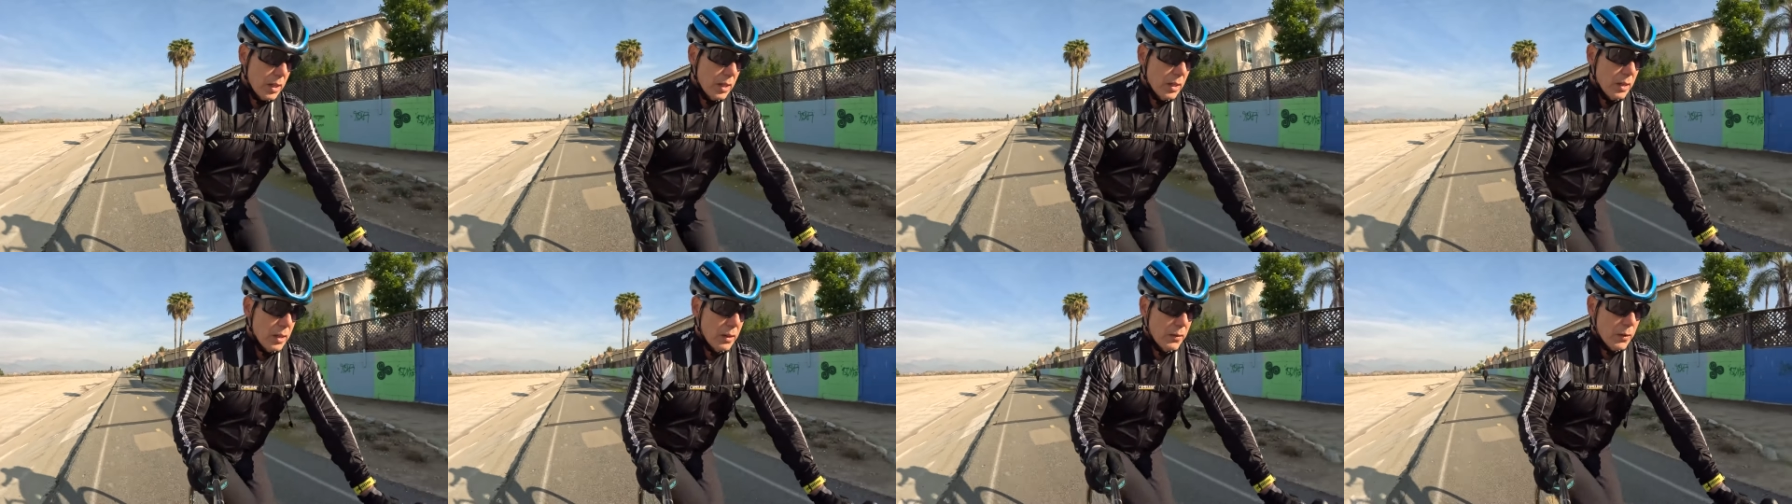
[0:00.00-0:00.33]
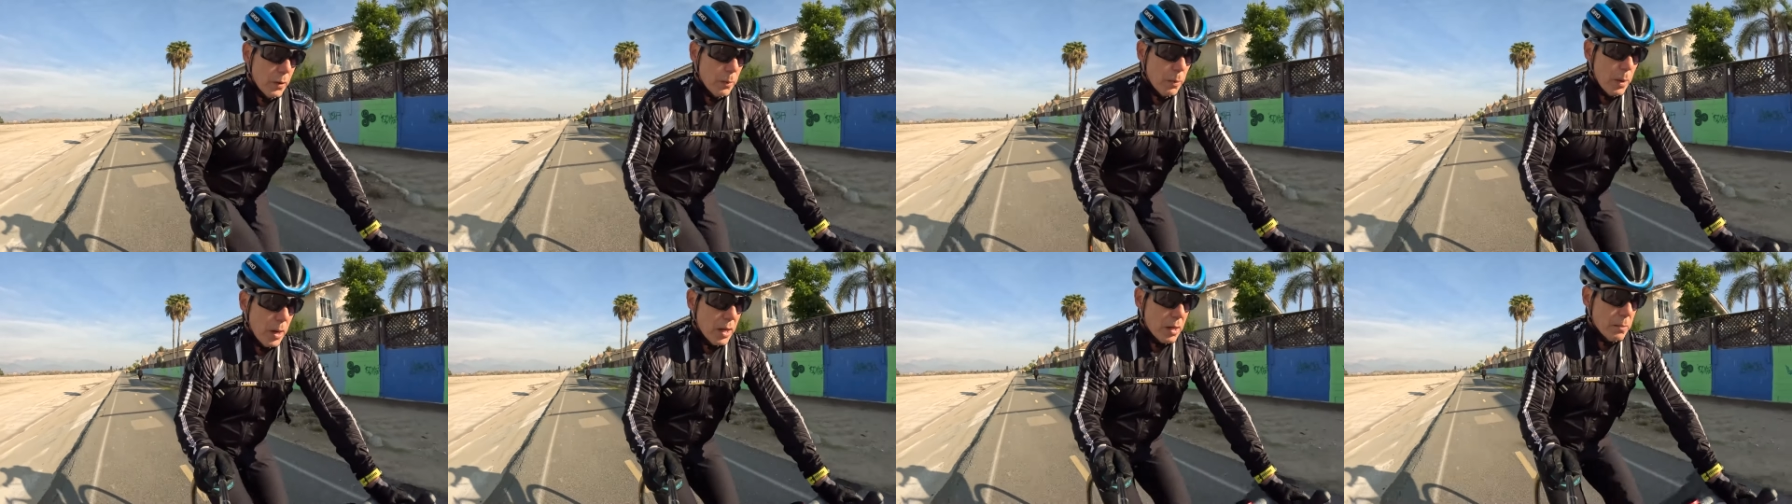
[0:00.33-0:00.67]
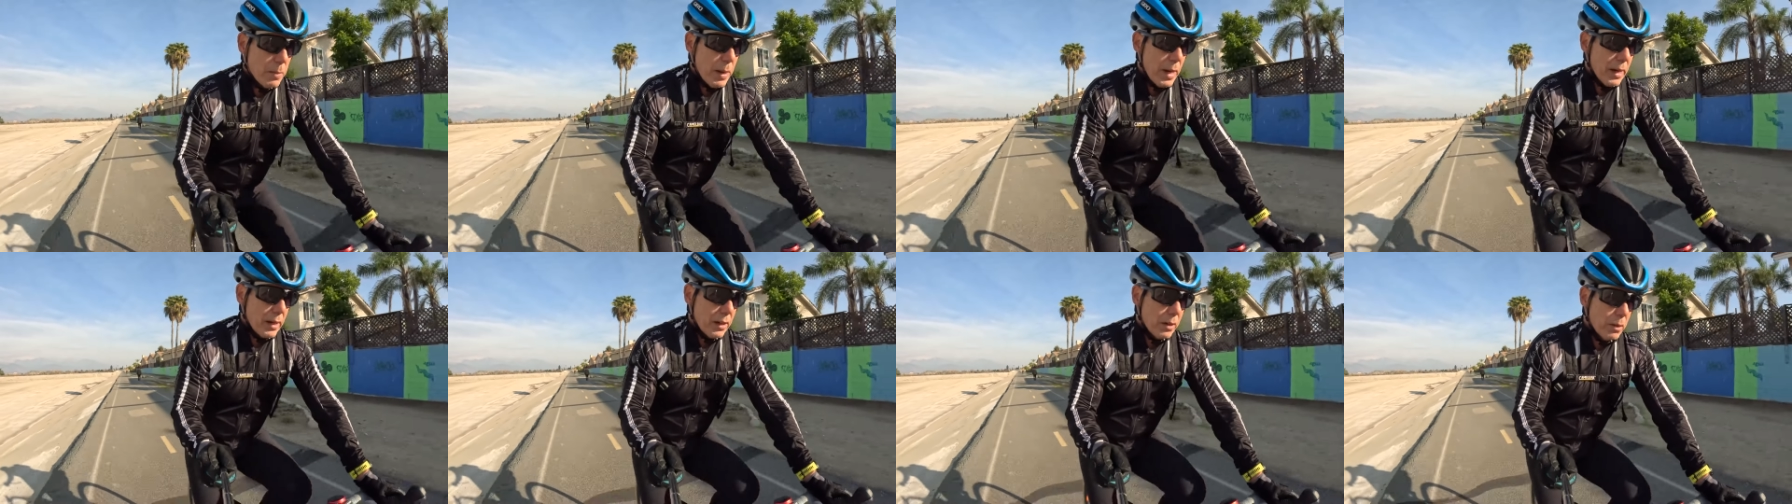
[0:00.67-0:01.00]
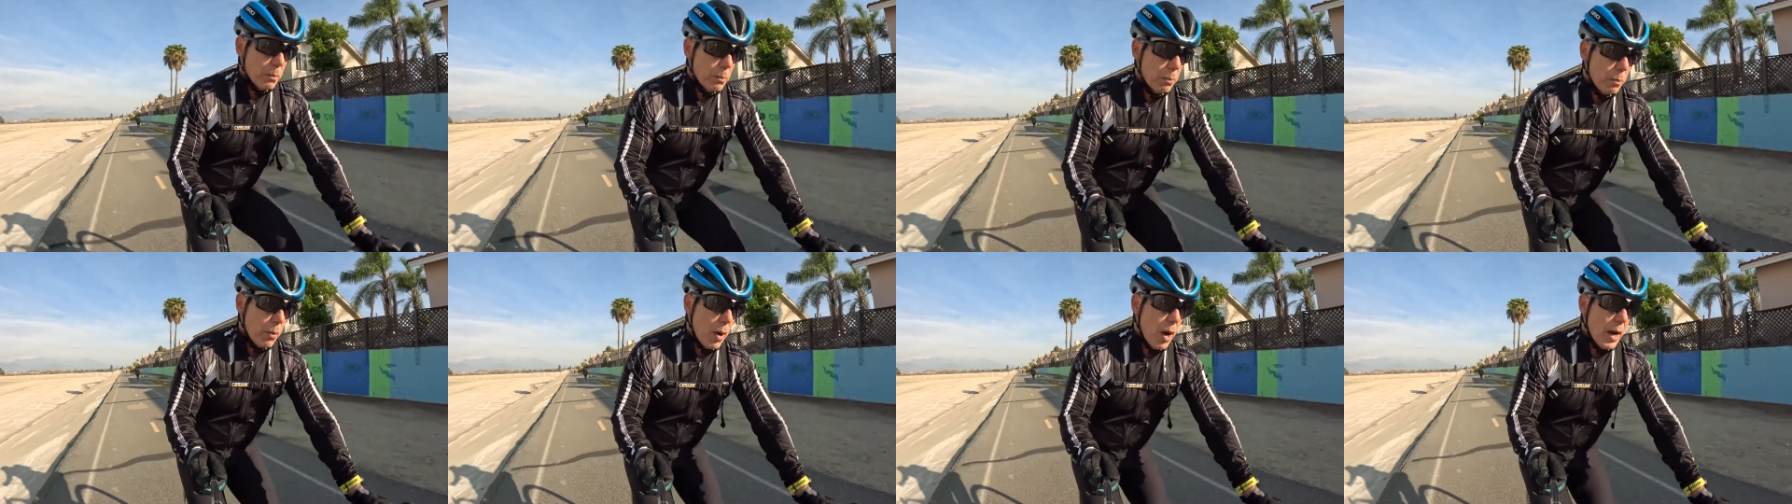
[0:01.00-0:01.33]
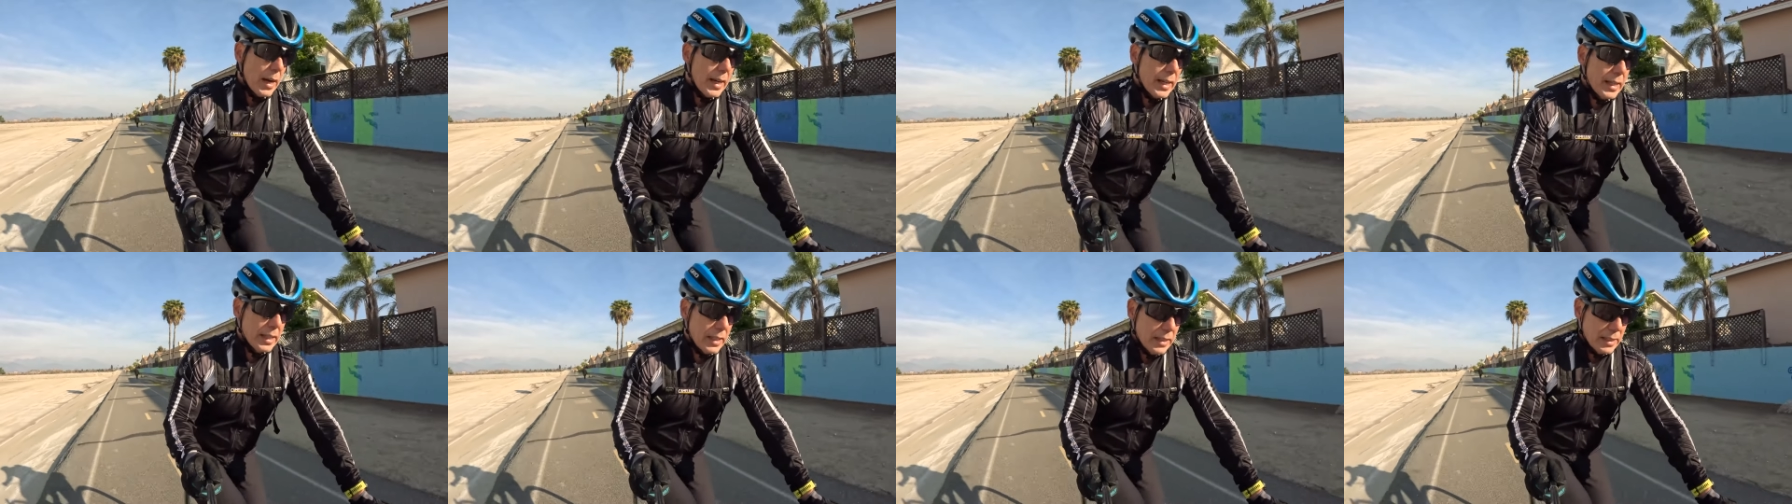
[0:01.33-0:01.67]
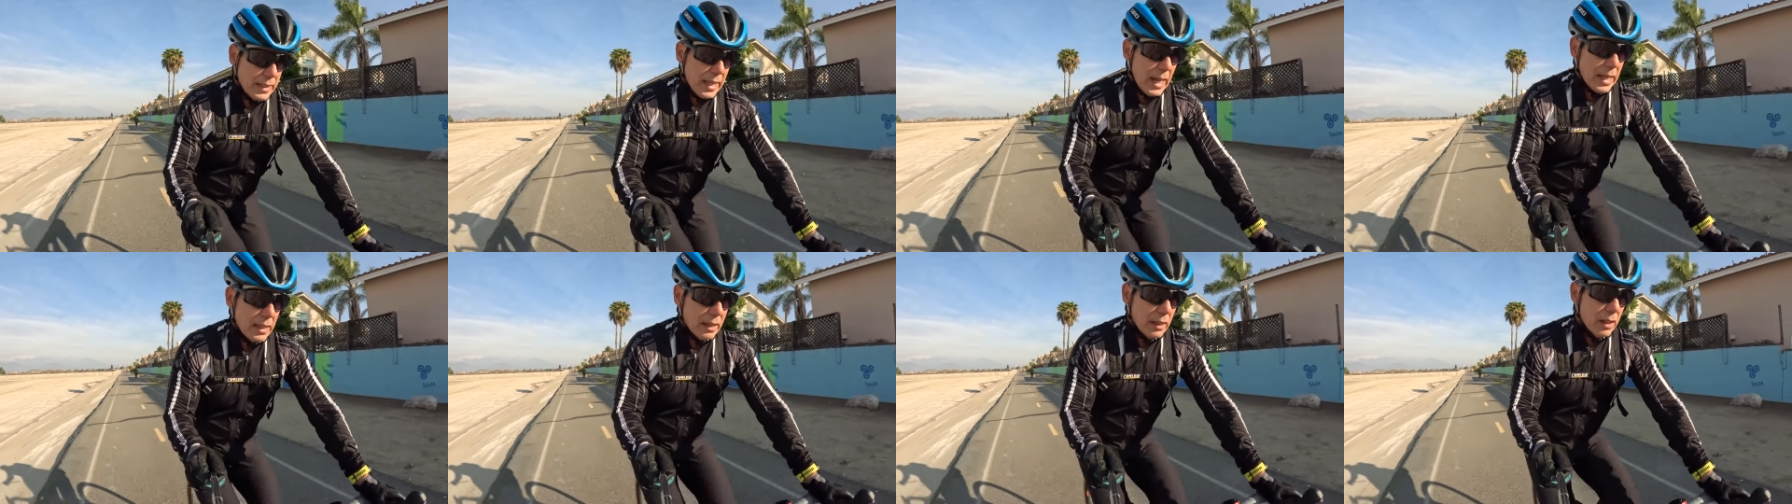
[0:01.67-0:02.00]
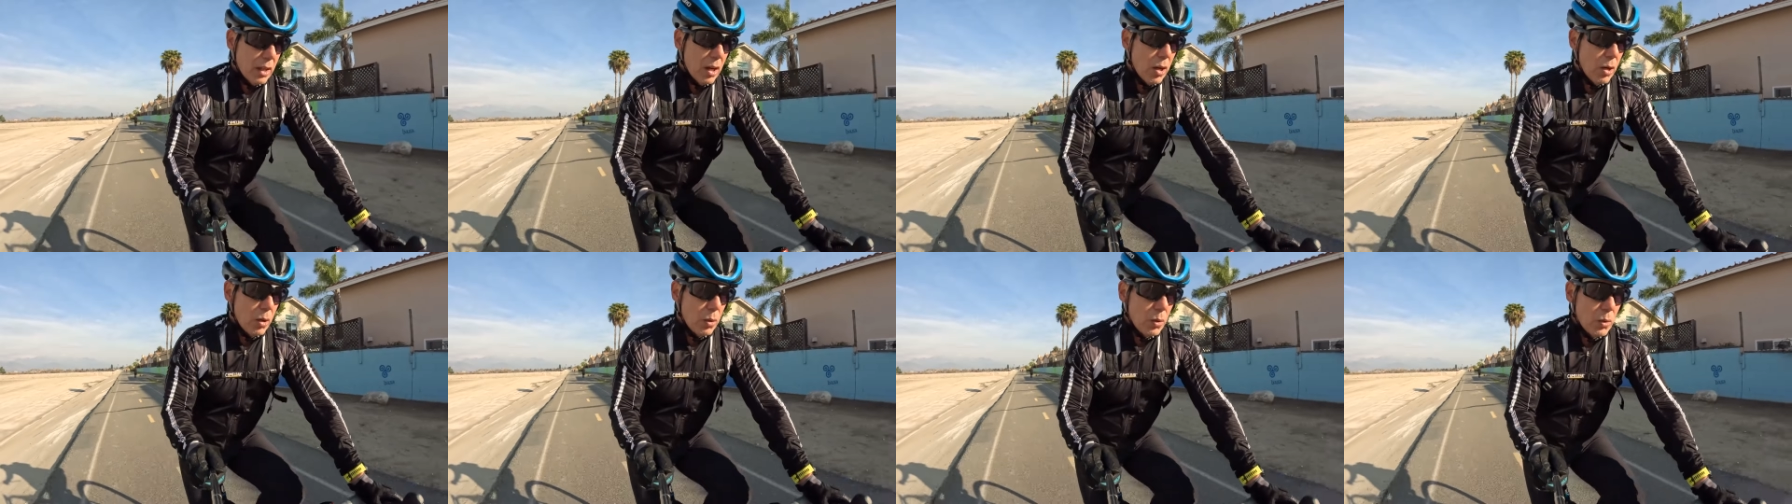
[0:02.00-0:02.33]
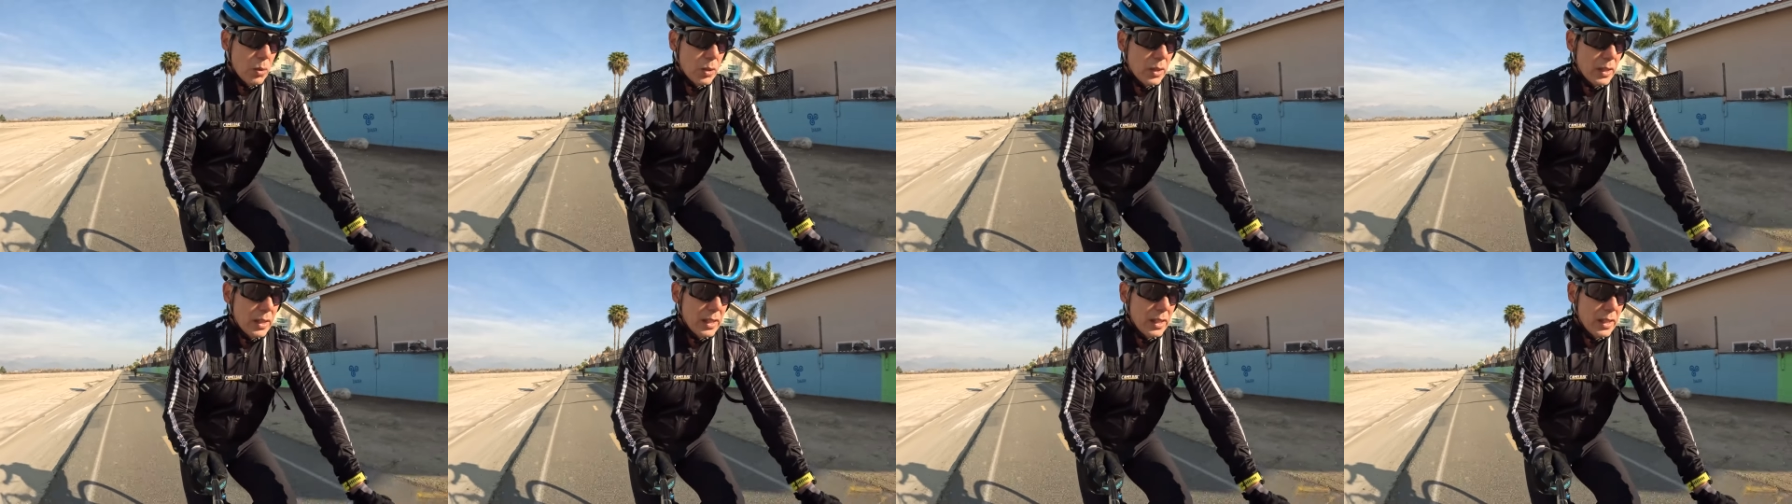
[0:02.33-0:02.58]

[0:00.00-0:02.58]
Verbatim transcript: if your bottom back bracket is that low